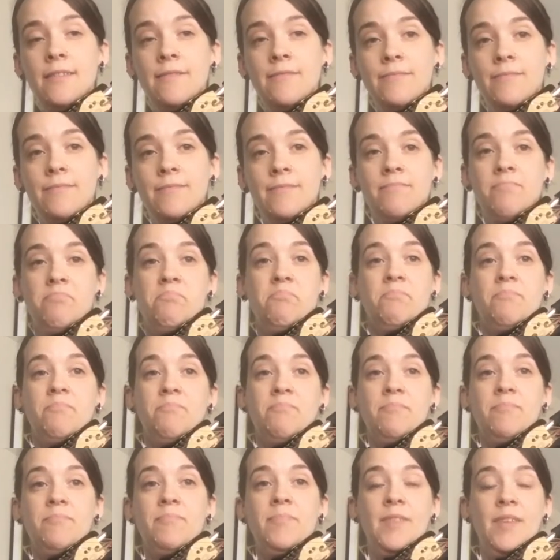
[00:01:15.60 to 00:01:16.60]

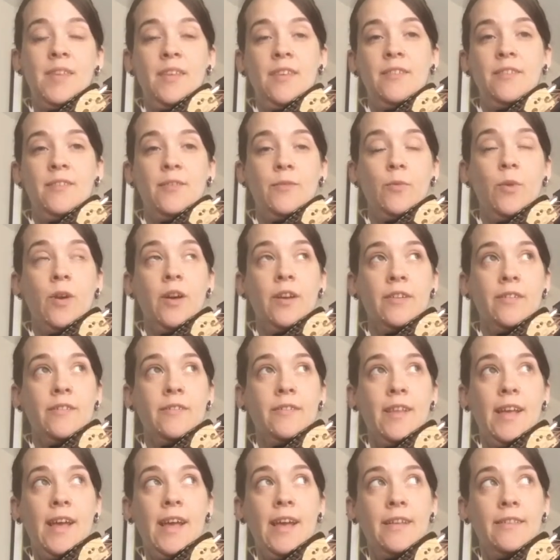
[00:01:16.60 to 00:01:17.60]
This works
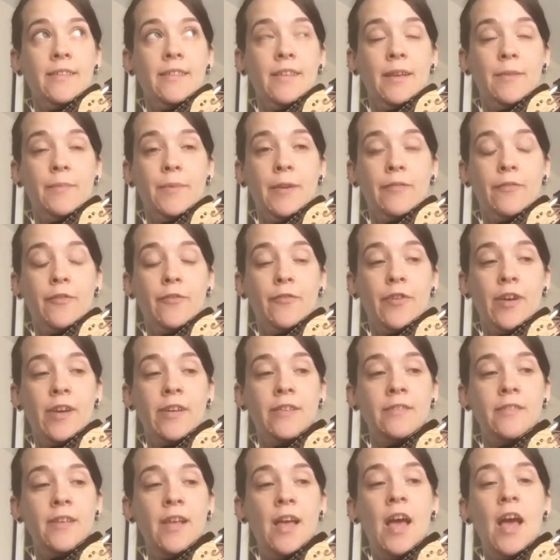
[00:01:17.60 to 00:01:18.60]
as a bit of a
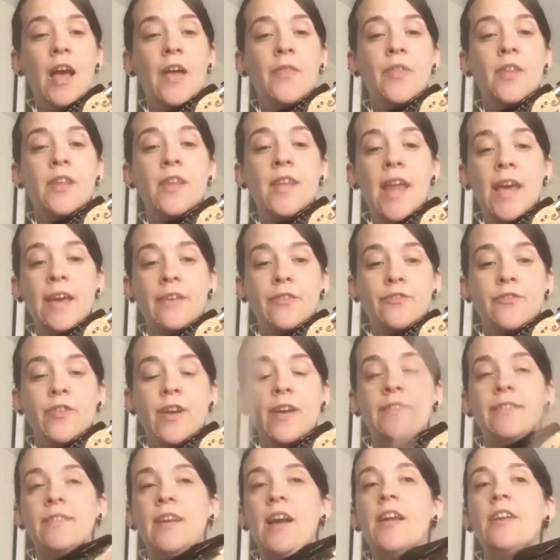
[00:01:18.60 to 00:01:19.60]
phrase. The next
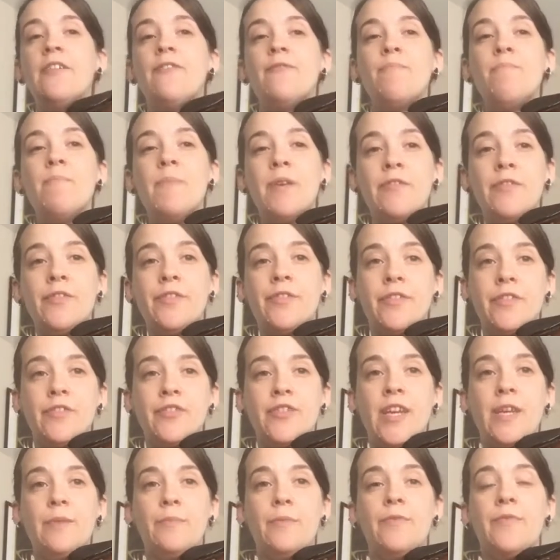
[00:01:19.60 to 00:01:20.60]
phrase kind of mirrors the
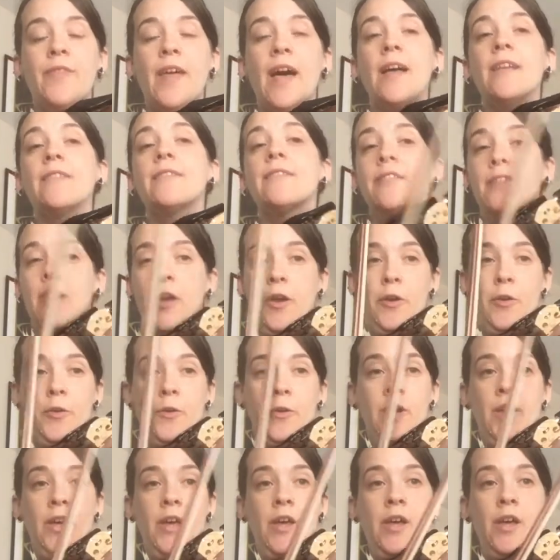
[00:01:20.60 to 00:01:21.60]
shape of that. So
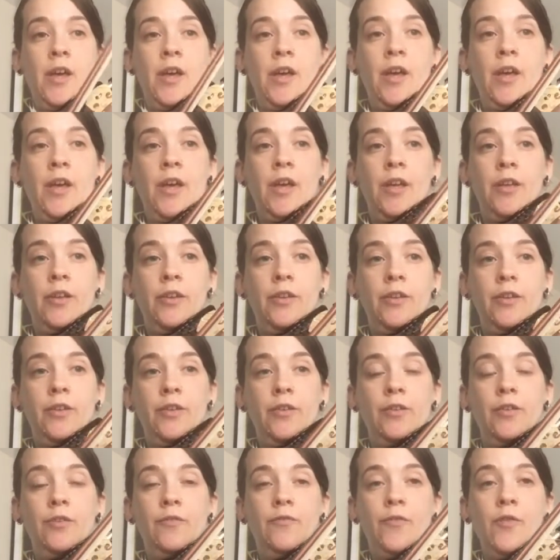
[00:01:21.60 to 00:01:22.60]

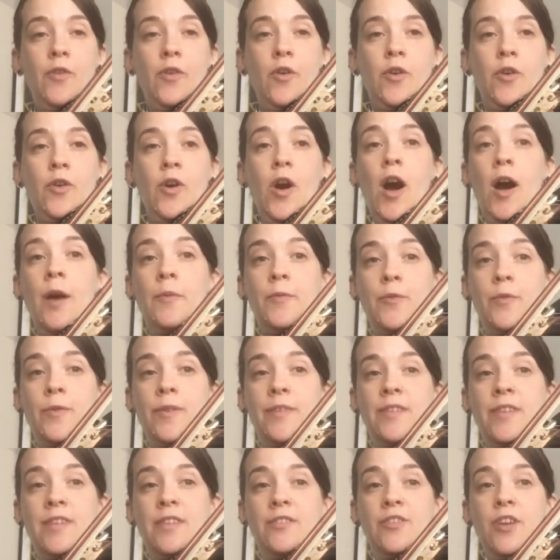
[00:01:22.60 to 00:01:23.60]
you've got up to a
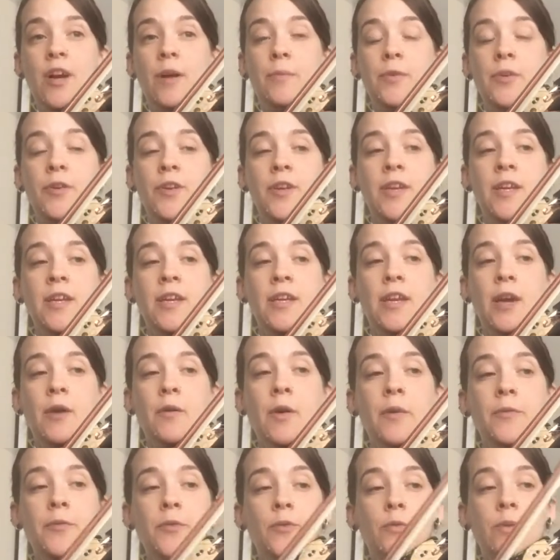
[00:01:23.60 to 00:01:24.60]
C sharp, you're going to go
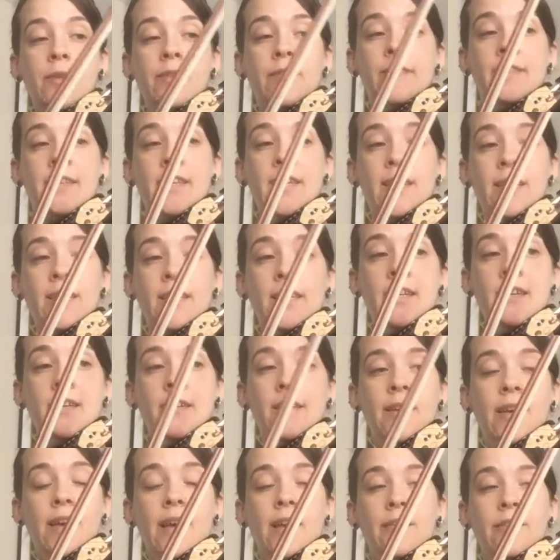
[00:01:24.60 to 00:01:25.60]
up to a D
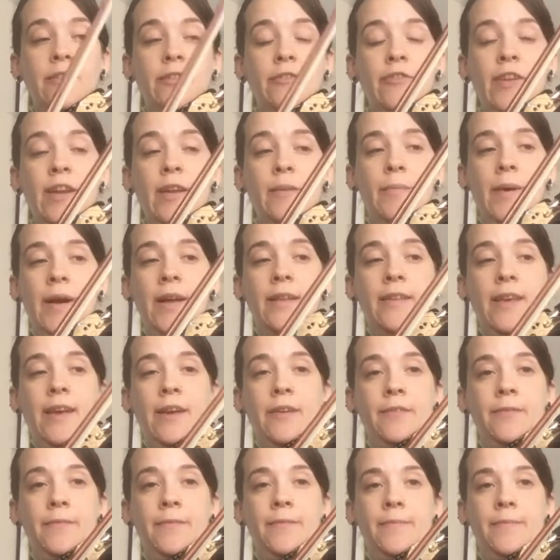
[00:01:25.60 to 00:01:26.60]
and straight back down